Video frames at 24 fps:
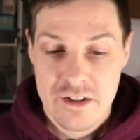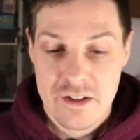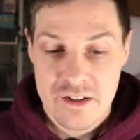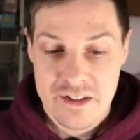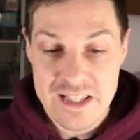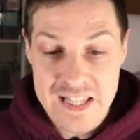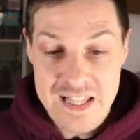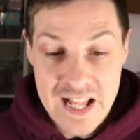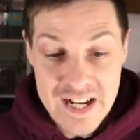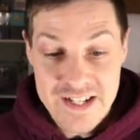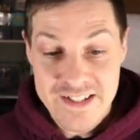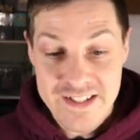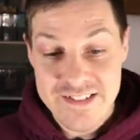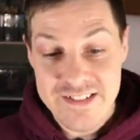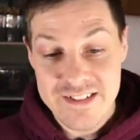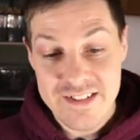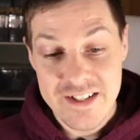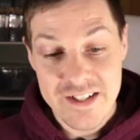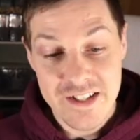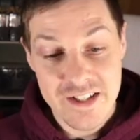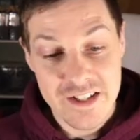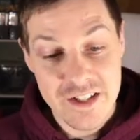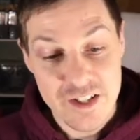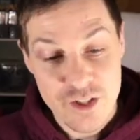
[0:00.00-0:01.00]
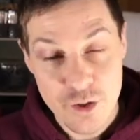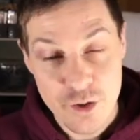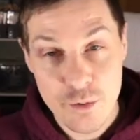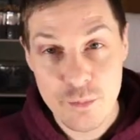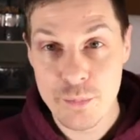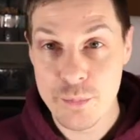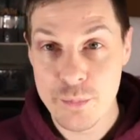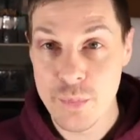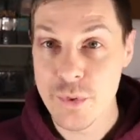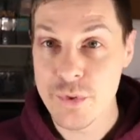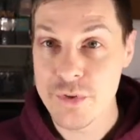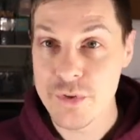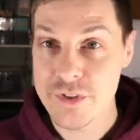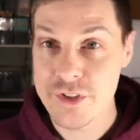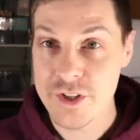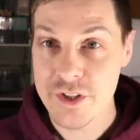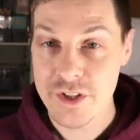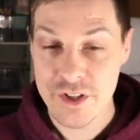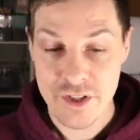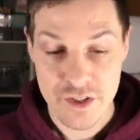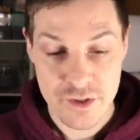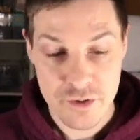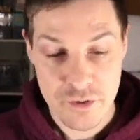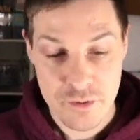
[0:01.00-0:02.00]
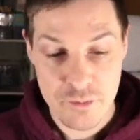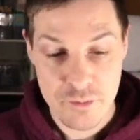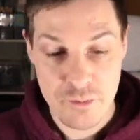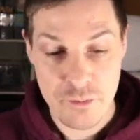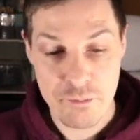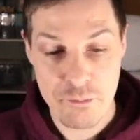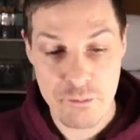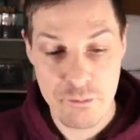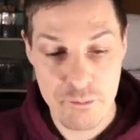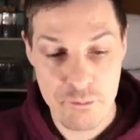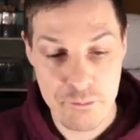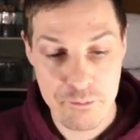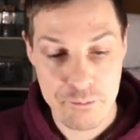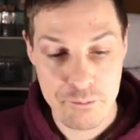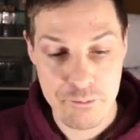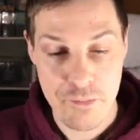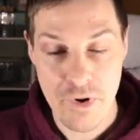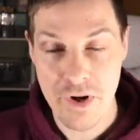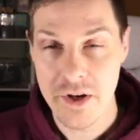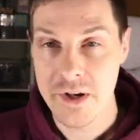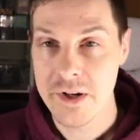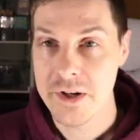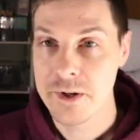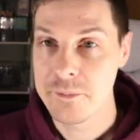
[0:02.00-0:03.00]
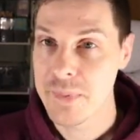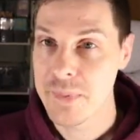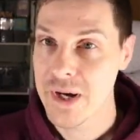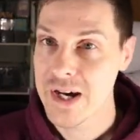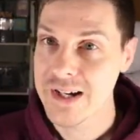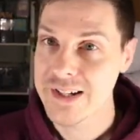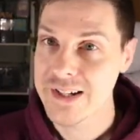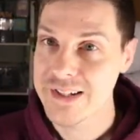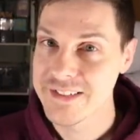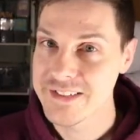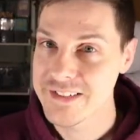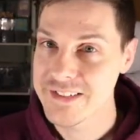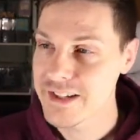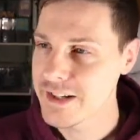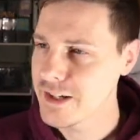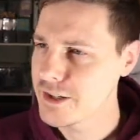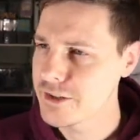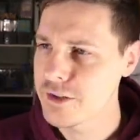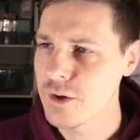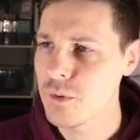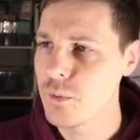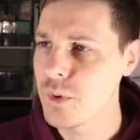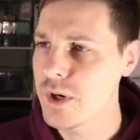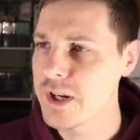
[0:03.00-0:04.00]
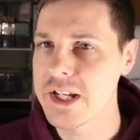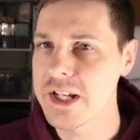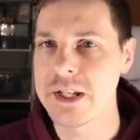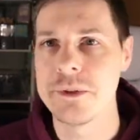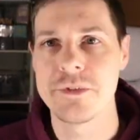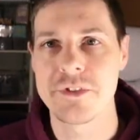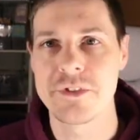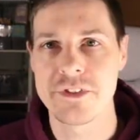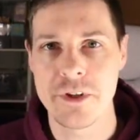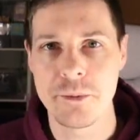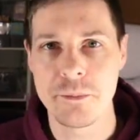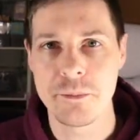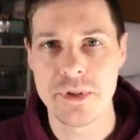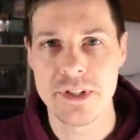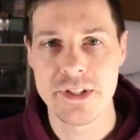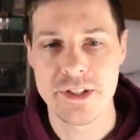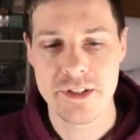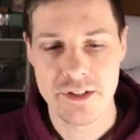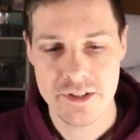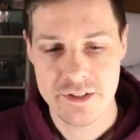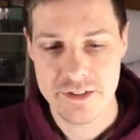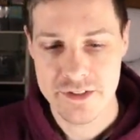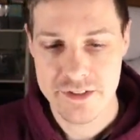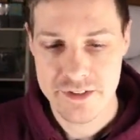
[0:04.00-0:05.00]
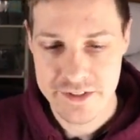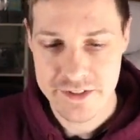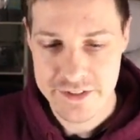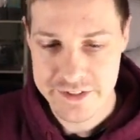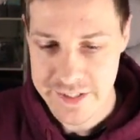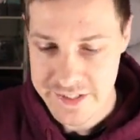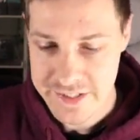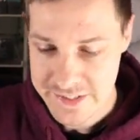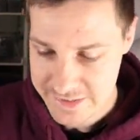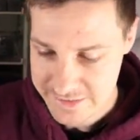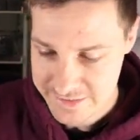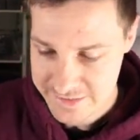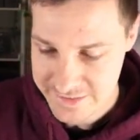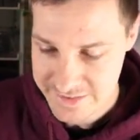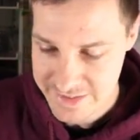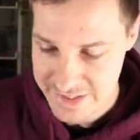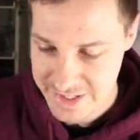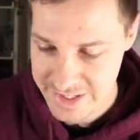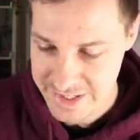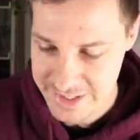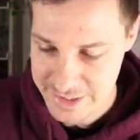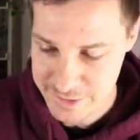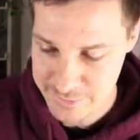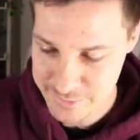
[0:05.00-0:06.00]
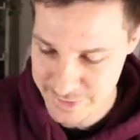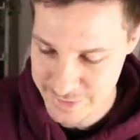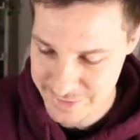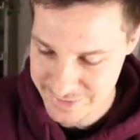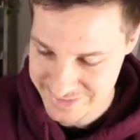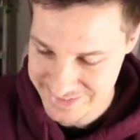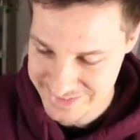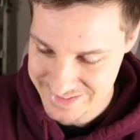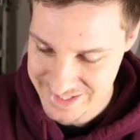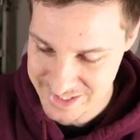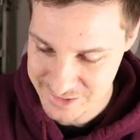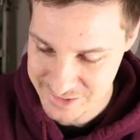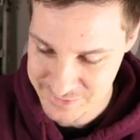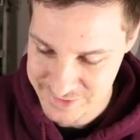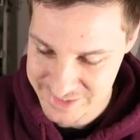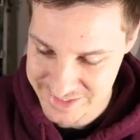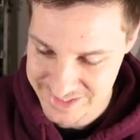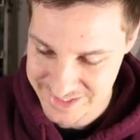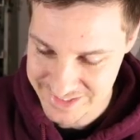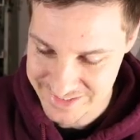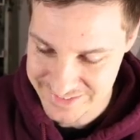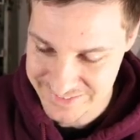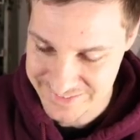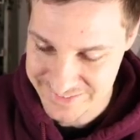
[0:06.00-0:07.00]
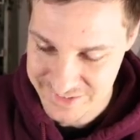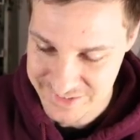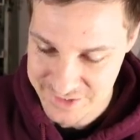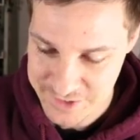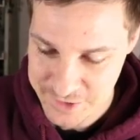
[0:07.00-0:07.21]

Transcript: last booster pack today. I don't know why I keep stumbling on that today, but there we go.